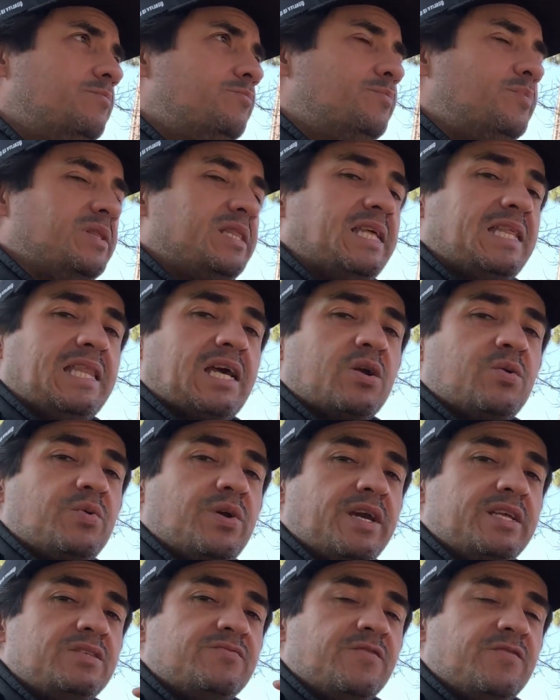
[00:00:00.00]
But then that
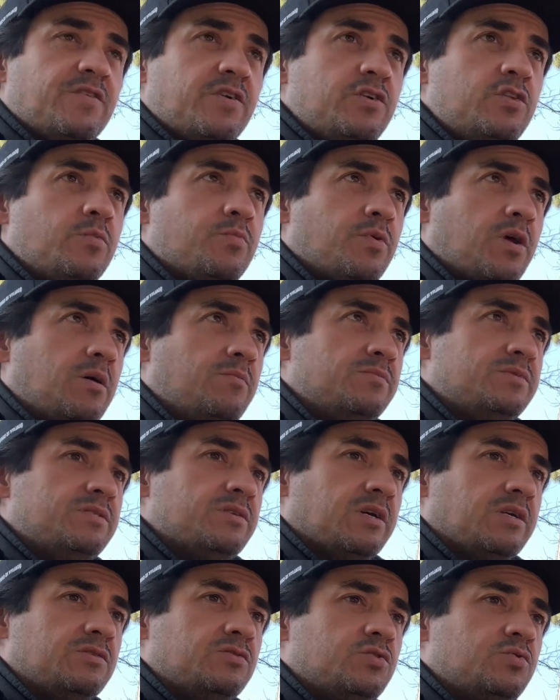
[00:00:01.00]
creates further problems
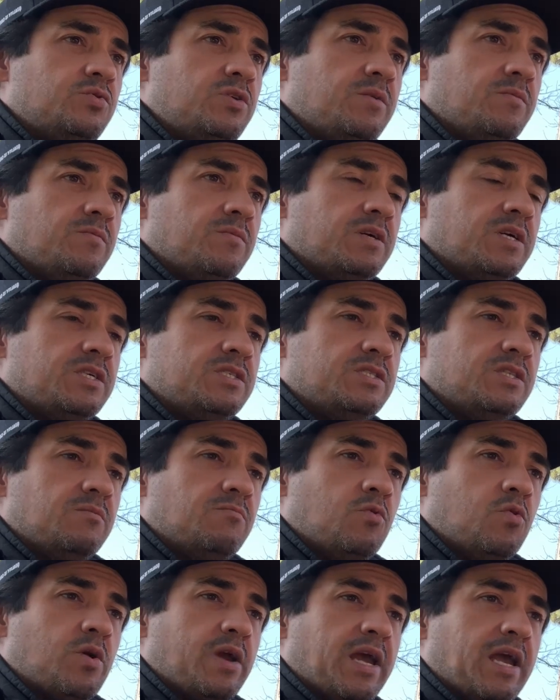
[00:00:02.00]
downstream because the
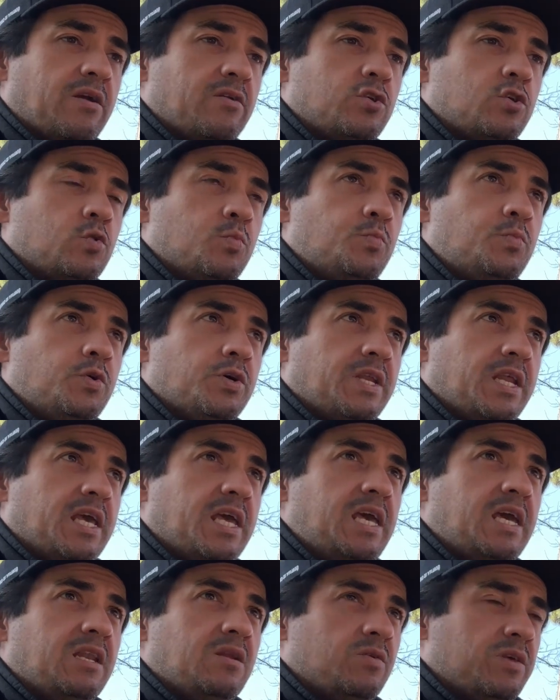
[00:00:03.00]
more air you put
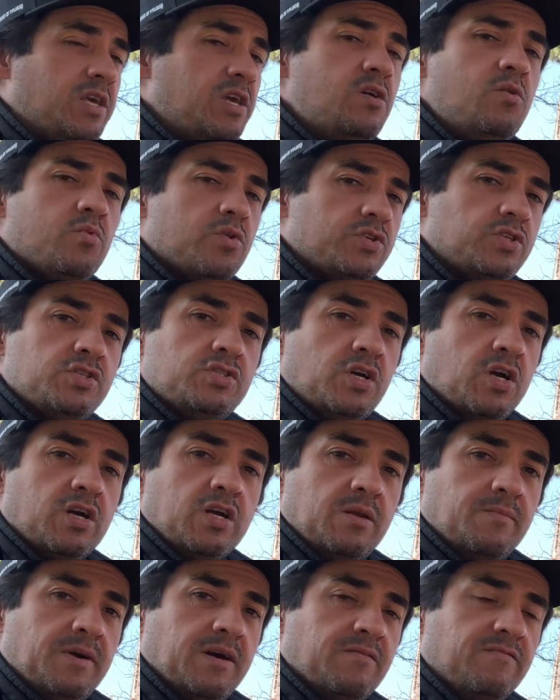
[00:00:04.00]
in, here we're just
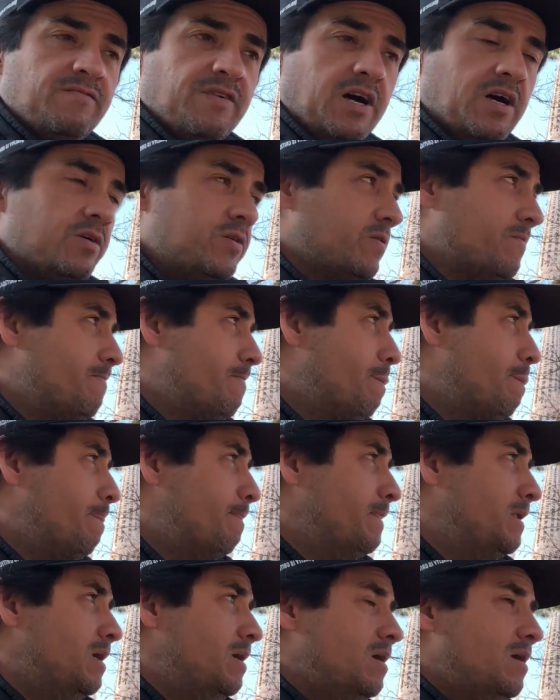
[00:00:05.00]
talking about volume.
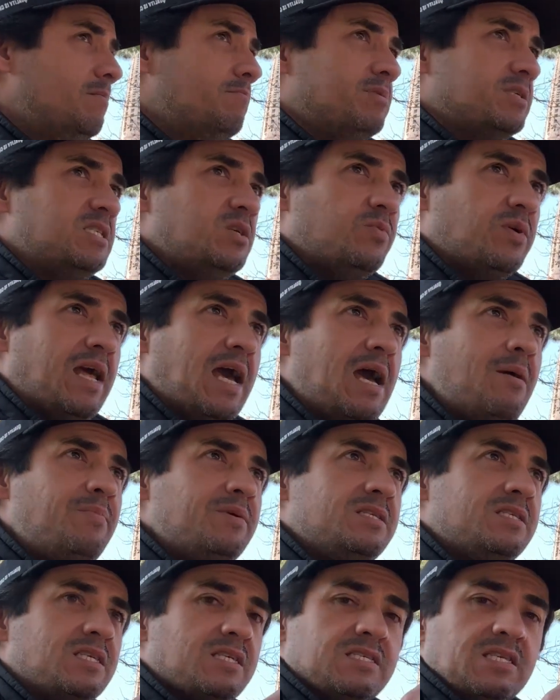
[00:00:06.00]
But see, what
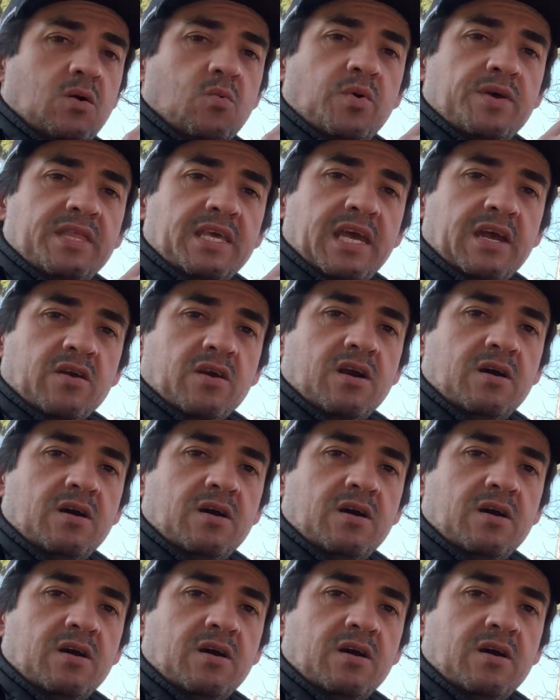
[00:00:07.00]
happens is that when the air